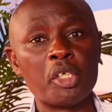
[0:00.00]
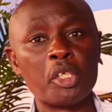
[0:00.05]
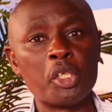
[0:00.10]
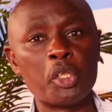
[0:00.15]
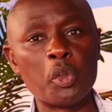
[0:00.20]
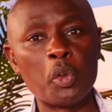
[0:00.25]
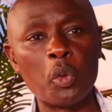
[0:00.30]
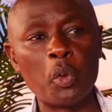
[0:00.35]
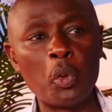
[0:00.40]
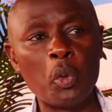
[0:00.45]

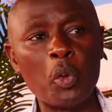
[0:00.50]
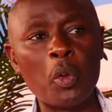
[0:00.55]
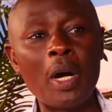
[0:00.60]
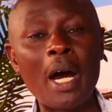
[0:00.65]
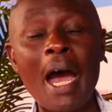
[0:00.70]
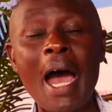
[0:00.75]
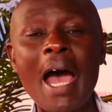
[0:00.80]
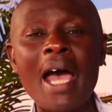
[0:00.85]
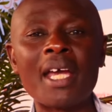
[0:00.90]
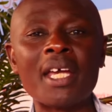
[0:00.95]
you
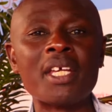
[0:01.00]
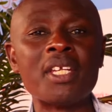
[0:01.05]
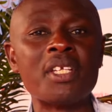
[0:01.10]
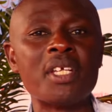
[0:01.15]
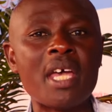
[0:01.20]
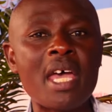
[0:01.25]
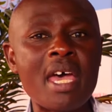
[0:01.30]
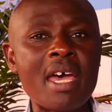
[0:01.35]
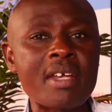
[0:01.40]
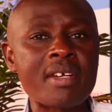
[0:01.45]
are in
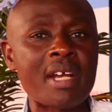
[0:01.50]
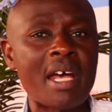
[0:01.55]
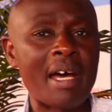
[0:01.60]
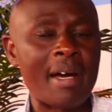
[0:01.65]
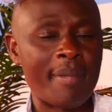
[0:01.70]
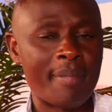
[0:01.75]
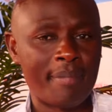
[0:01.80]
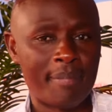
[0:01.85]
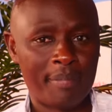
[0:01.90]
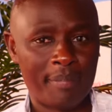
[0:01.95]

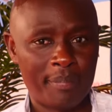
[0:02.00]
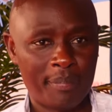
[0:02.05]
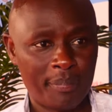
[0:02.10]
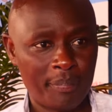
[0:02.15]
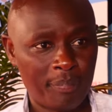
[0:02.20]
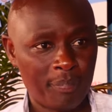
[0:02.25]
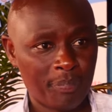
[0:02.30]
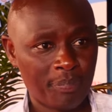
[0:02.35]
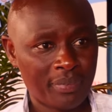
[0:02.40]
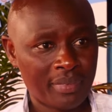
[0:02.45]
error
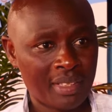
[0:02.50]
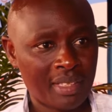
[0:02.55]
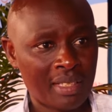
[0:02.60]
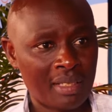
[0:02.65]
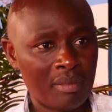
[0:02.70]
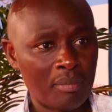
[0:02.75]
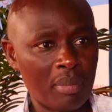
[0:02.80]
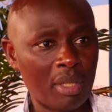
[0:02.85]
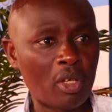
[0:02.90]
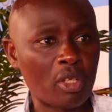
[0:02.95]

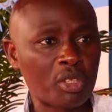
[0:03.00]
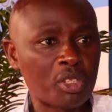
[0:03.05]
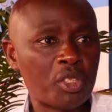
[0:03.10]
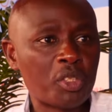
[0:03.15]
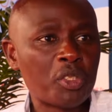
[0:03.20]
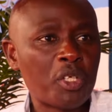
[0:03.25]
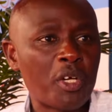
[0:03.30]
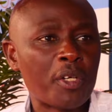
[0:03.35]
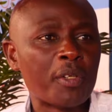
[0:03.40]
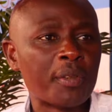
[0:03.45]
because
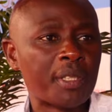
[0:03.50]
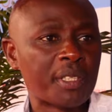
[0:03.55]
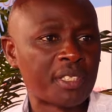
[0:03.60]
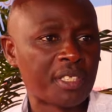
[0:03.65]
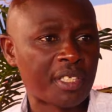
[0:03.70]
you don't know the